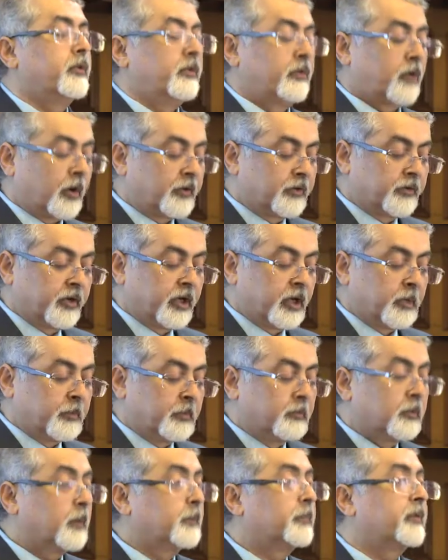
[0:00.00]

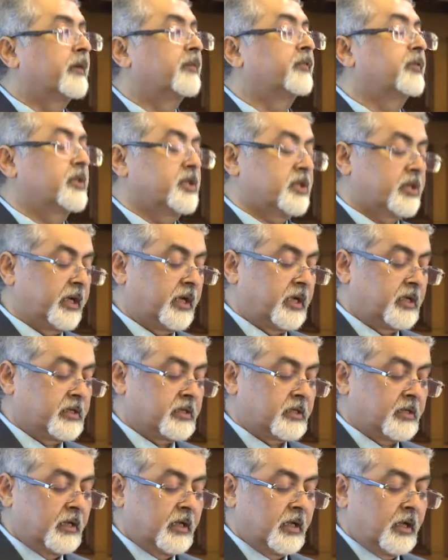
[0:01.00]
non-redeemable preference
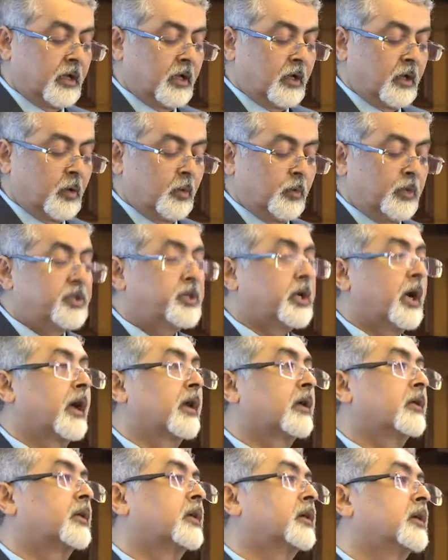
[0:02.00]
shares, which
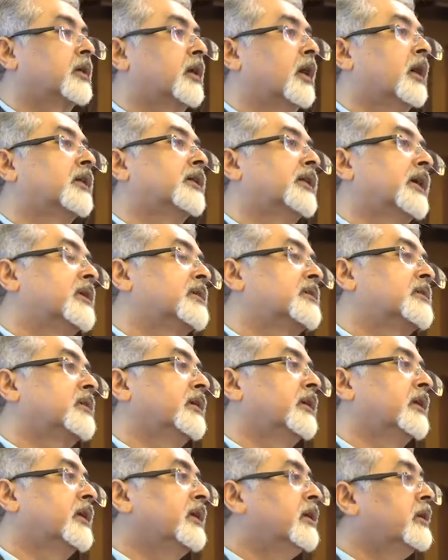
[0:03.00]
are
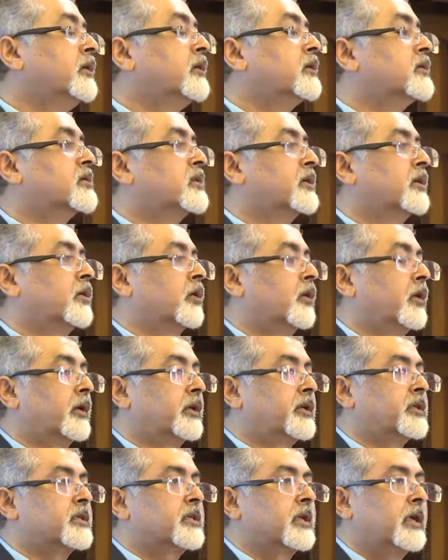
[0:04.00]
against Indian
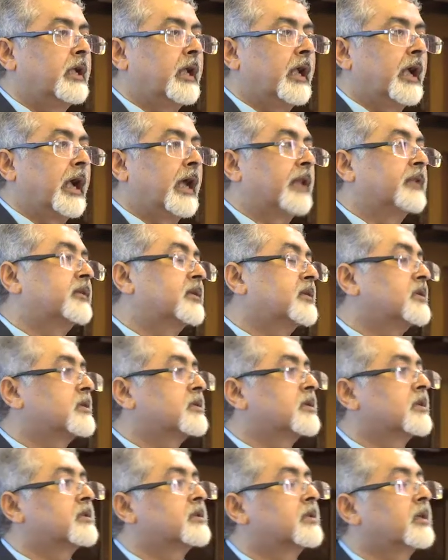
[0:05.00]
securities. And this
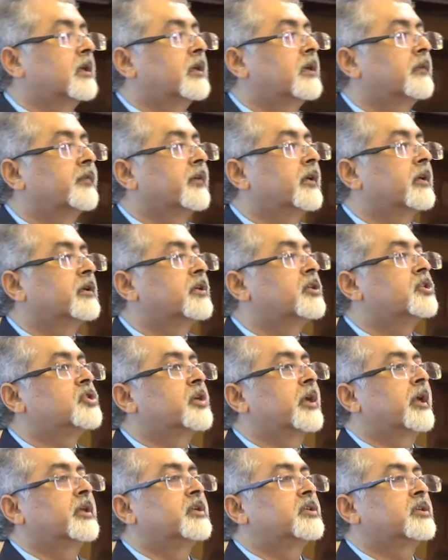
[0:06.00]
is a significant
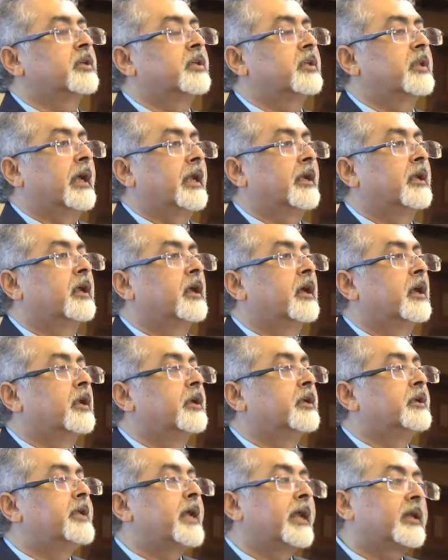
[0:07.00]
change in
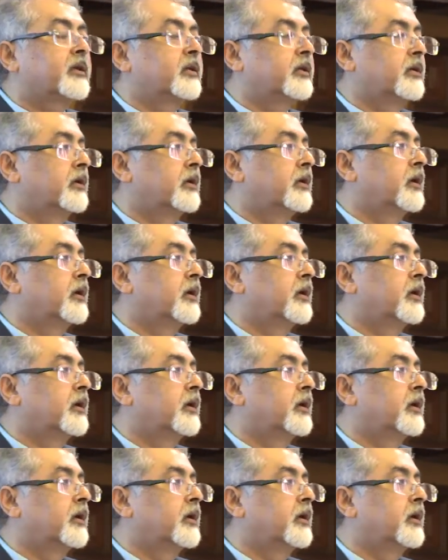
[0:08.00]
that debt